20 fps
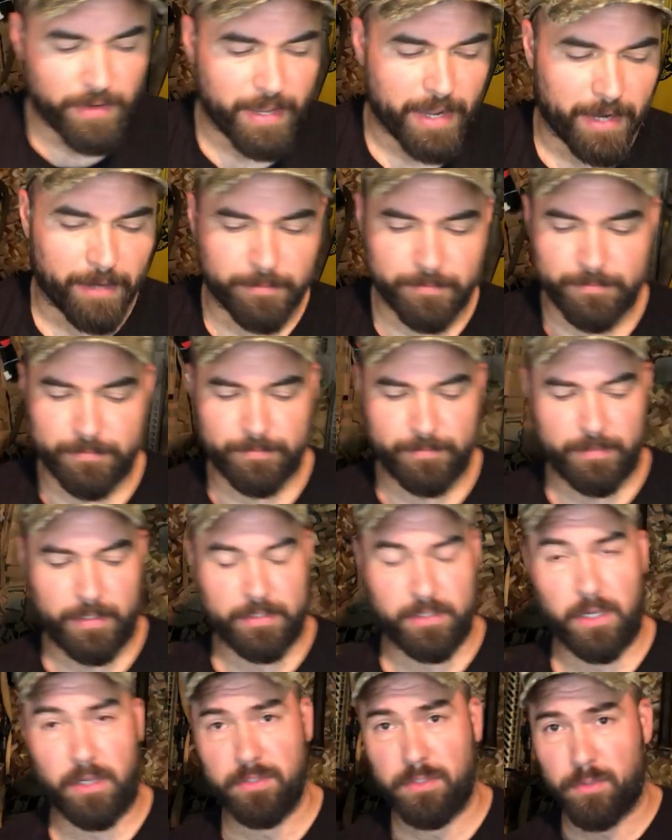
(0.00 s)
Now,
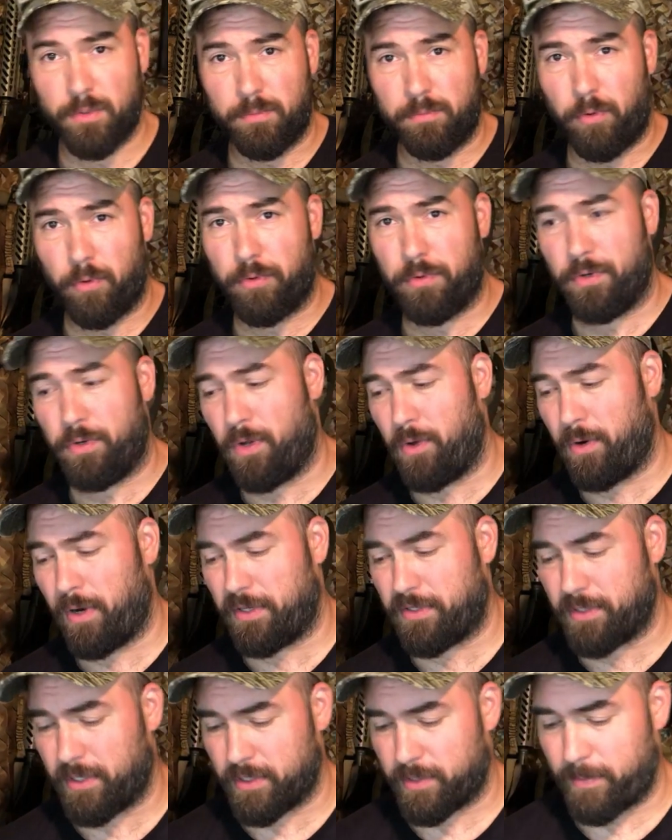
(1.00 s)
it's also important to note,
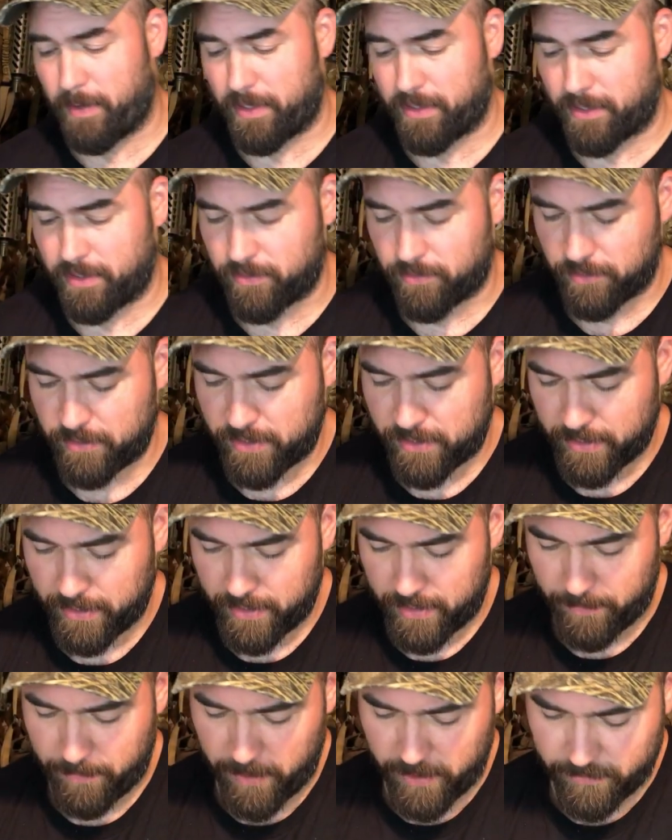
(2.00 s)
I talked about this recently
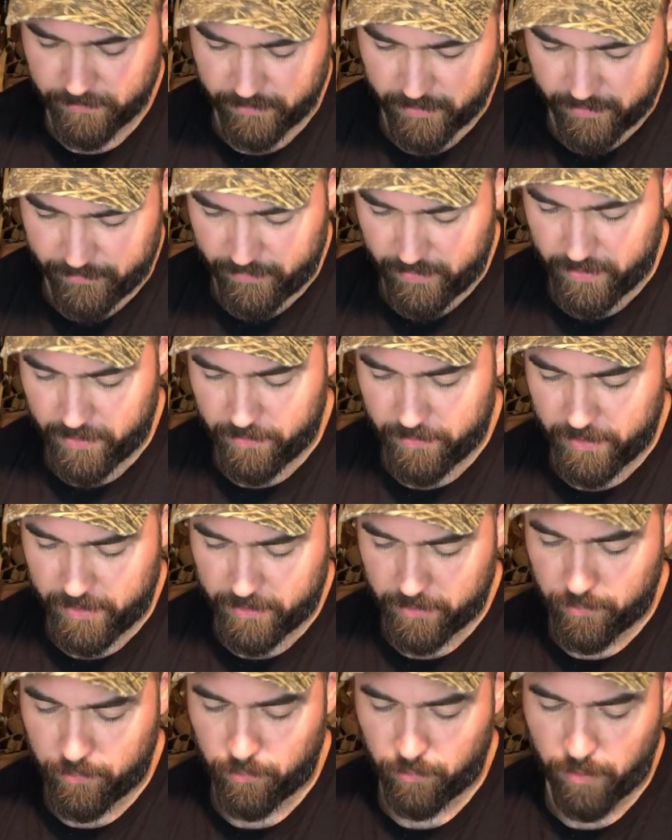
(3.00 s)
on a Patreon video,
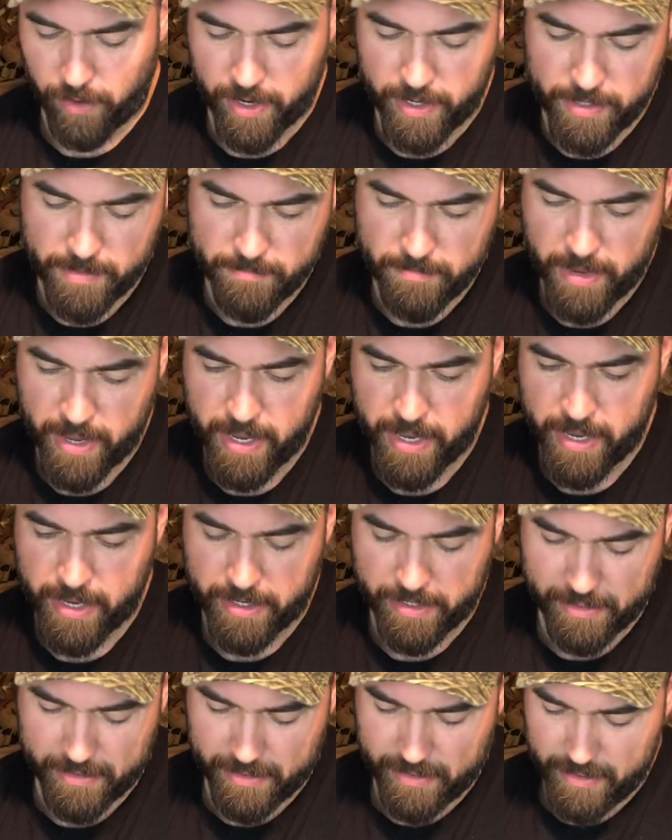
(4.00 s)
that Gray
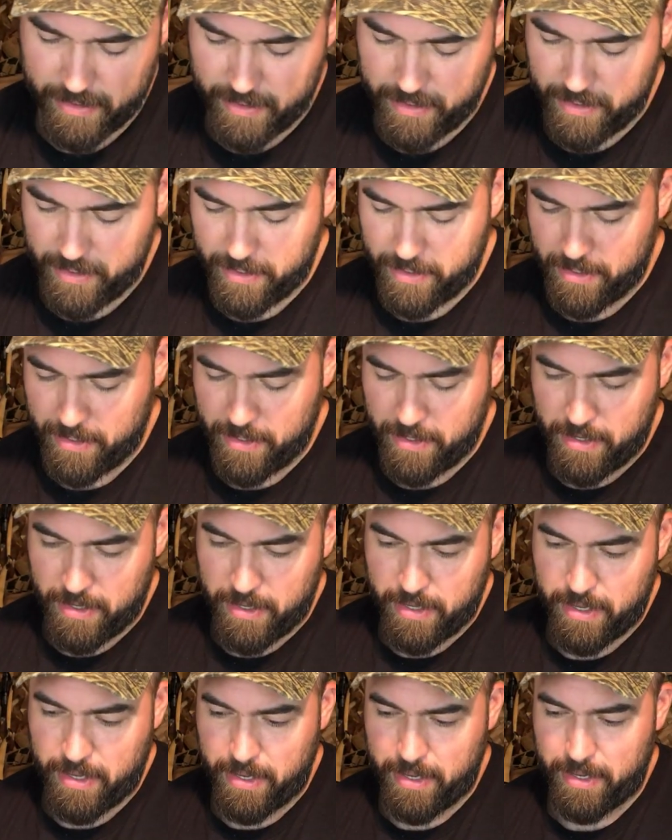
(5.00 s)
Man
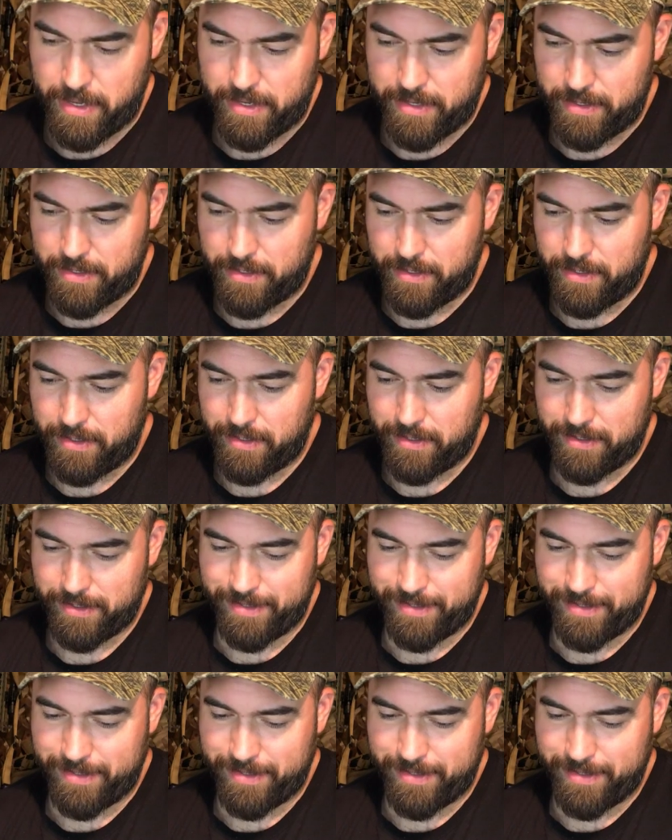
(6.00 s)
in